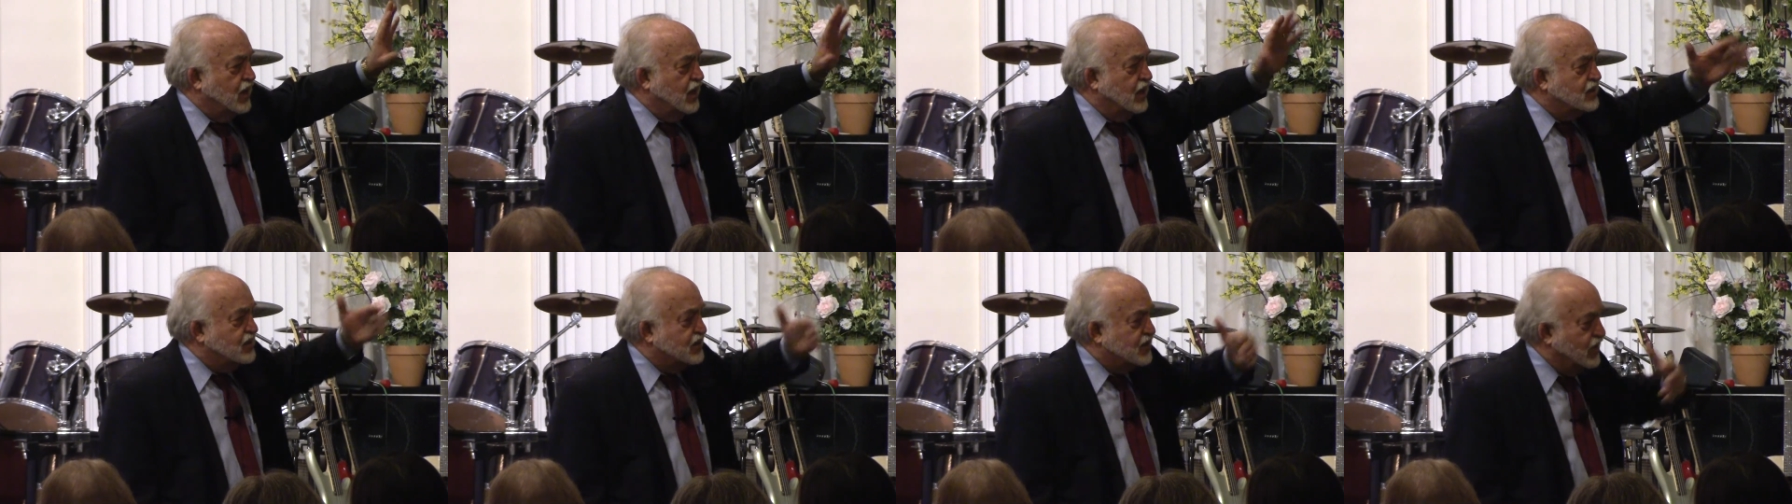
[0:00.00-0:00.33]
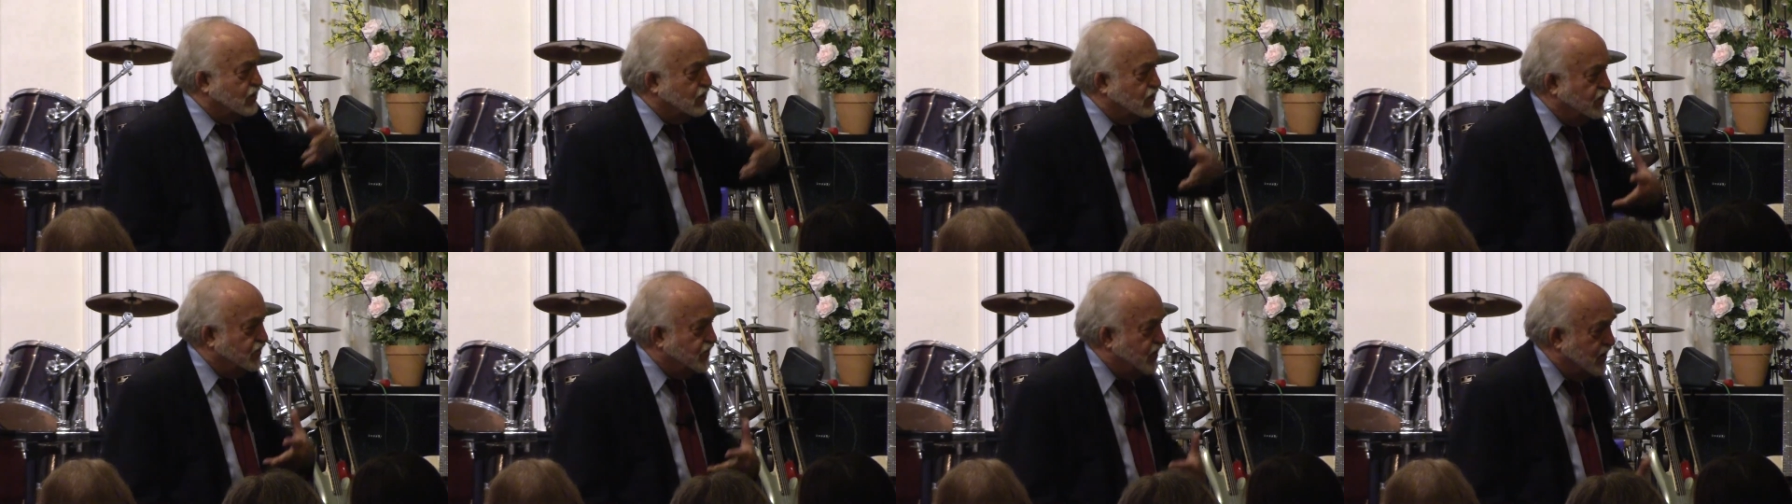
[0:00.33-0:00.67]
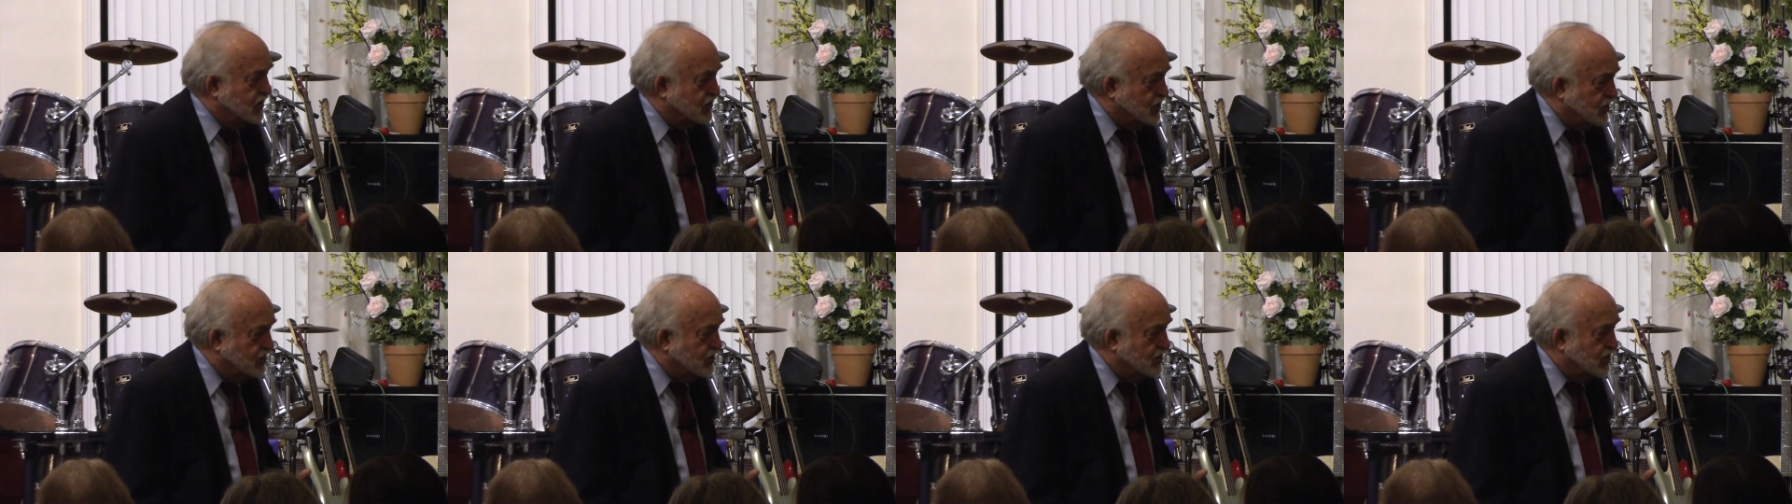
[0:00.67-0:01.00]
and
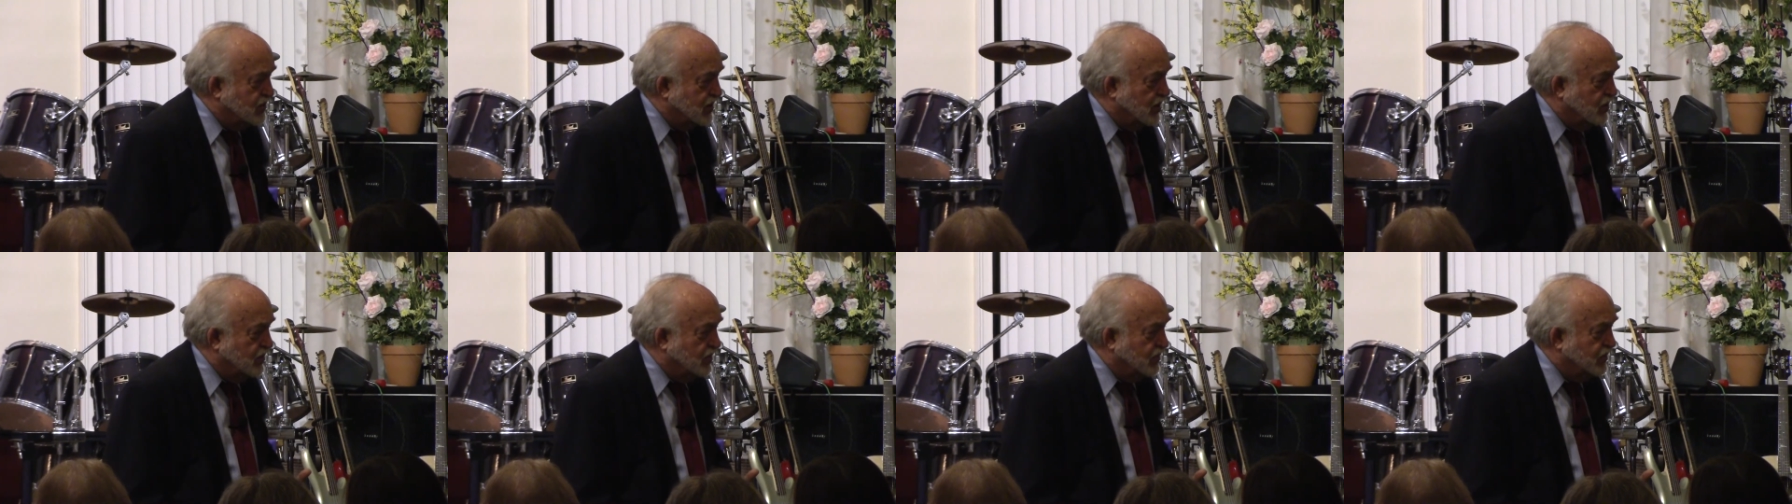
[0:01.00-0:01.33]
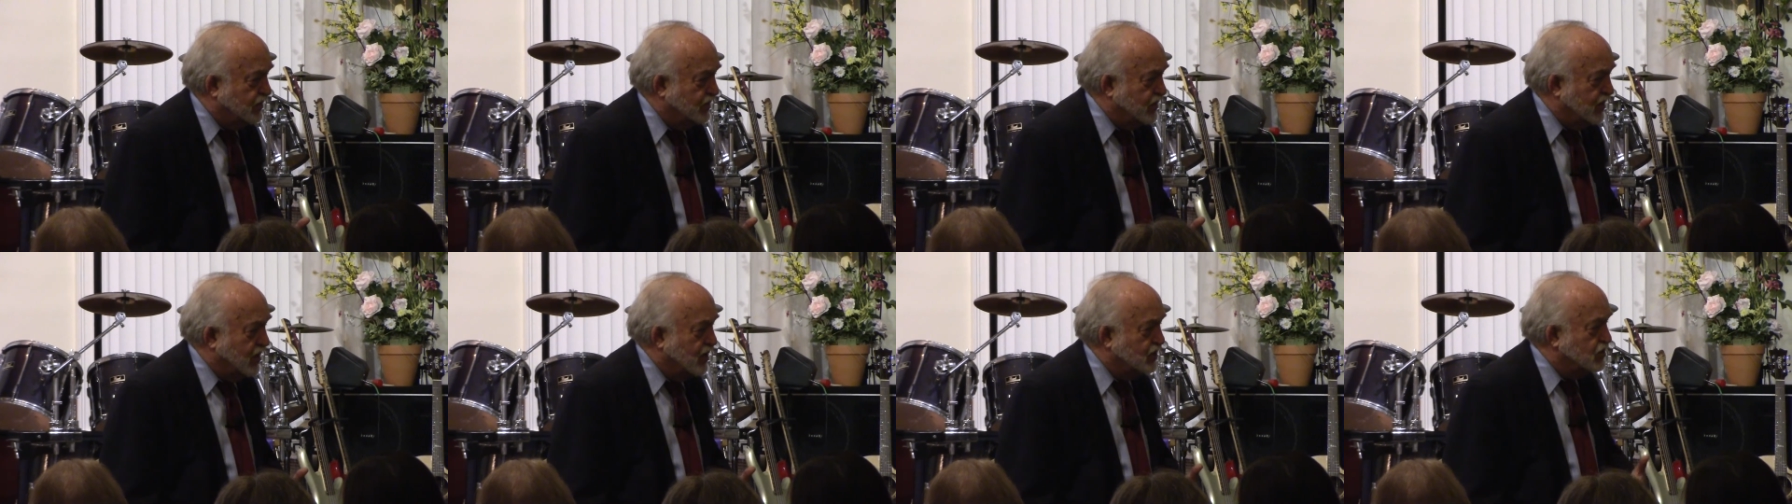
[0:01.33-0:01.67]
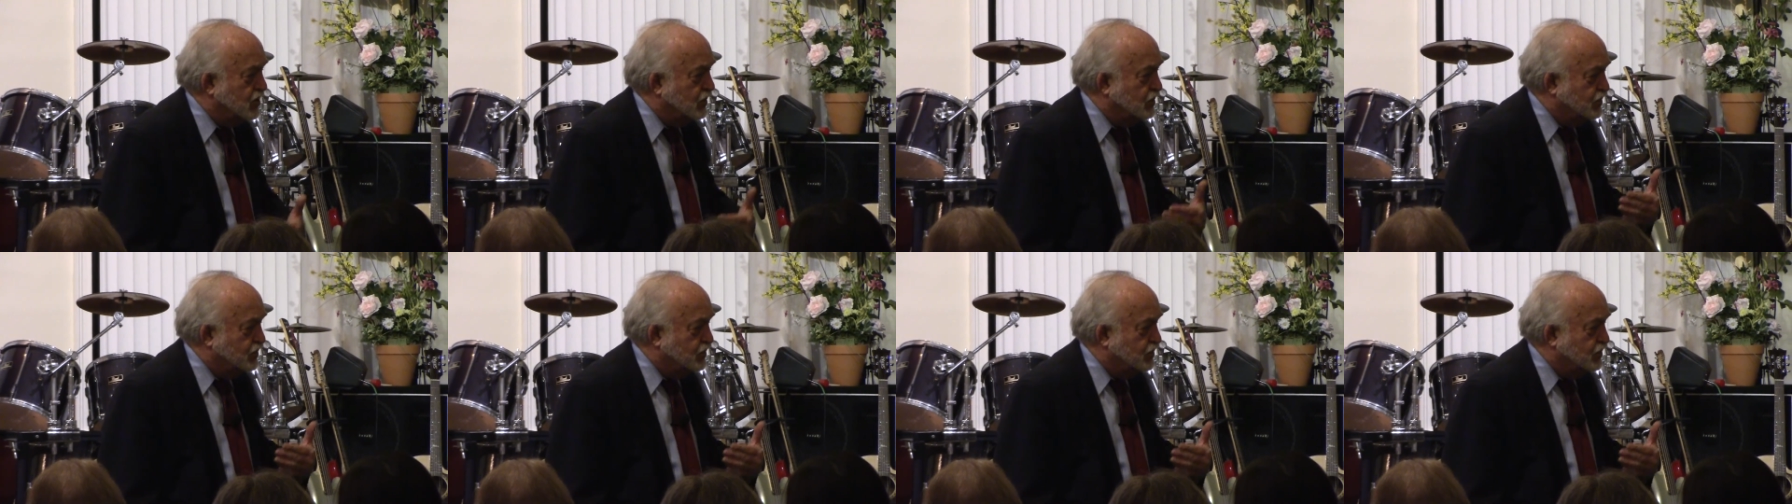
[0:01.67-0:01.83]
sacrifice themselves as